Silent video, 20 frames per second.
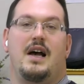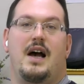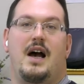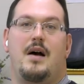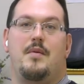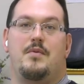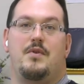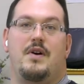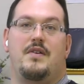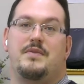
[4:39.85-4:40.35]

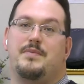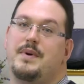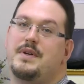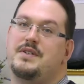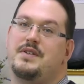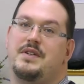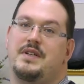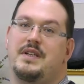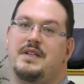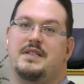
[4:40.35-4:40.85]
um, who have
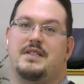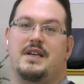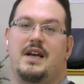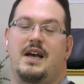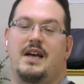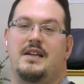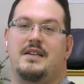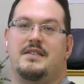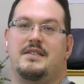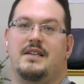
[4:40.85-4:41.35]
special needs
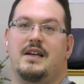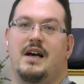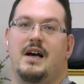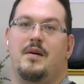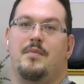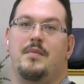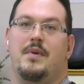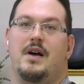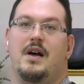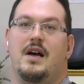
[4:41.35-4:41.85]
and
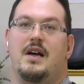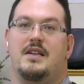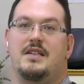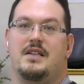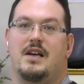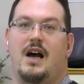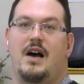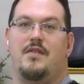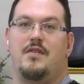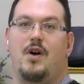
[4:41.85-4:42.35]
um,
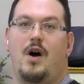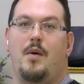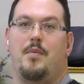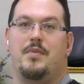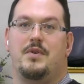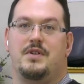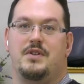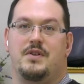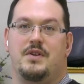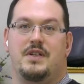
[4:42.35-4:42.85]
to have the
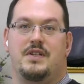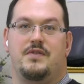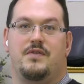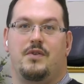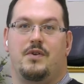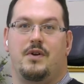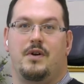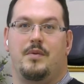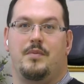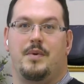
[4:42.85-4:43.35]
opportunities
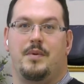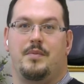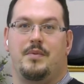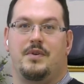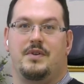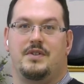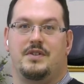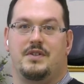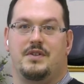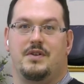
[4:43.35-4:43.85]
for
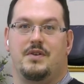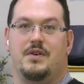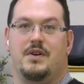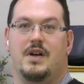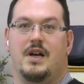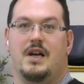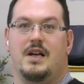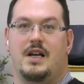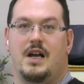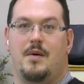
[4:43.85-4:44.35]
people to
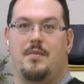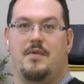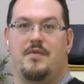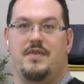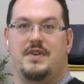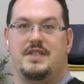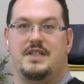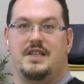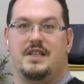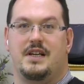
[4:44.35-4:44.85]
come and
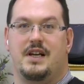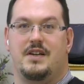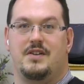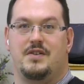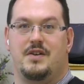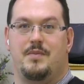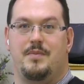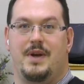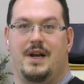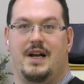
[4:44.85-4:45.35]
visit the
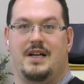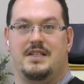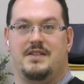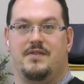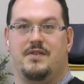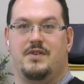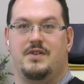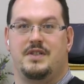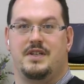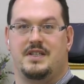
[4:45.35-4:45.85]
country because
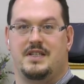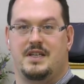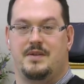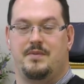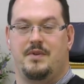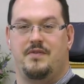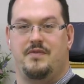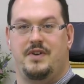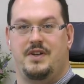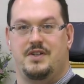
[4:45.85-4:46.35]
of those
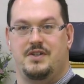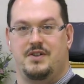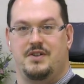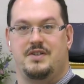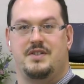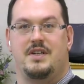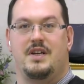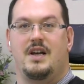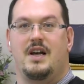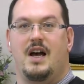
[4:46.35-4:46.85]
accessible
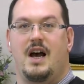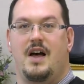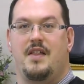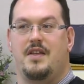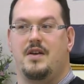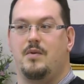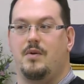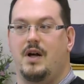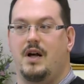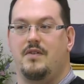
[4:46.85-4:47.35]
features, I
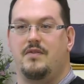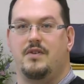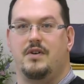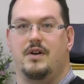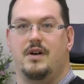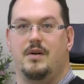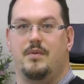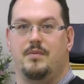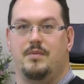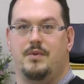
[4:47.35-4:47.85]
think will have
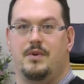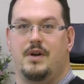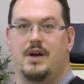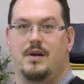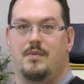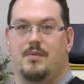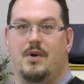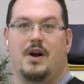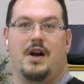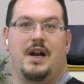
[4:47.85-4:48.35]
a,
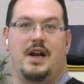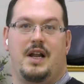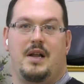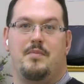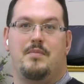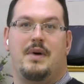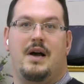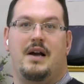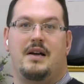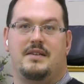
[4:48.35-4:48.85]
a market
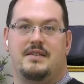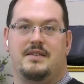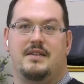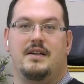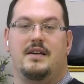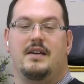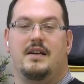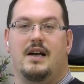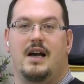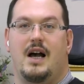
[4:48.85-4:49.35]
impact.
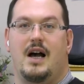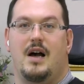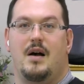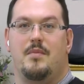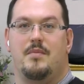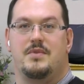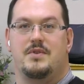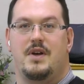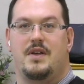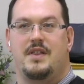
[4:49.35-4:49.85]

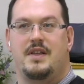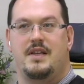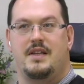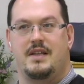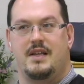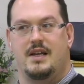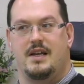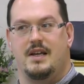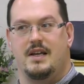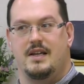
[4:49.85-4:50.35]
Um, so I
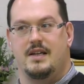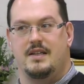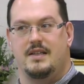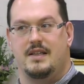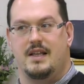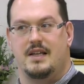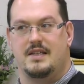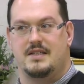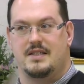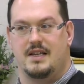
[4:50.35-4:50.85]
think
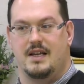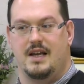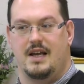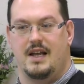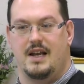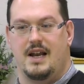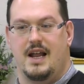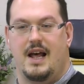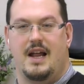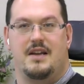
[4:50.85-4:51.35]
that's a,
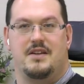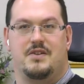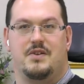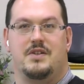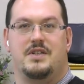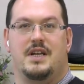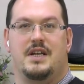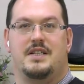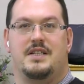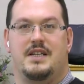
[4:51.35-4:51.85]
an
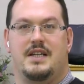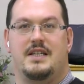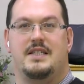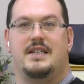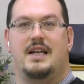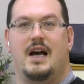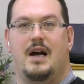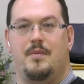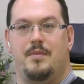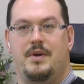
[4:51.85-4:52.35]
attitude change that needs
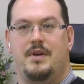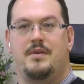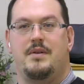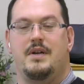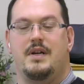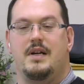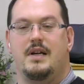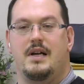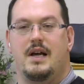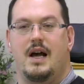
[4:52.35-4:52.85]
to
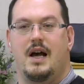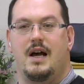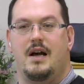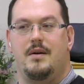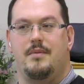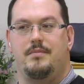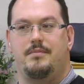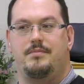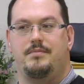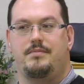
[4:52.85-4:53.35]
happen.
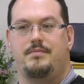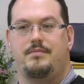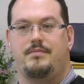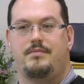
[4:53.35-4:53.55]
Um,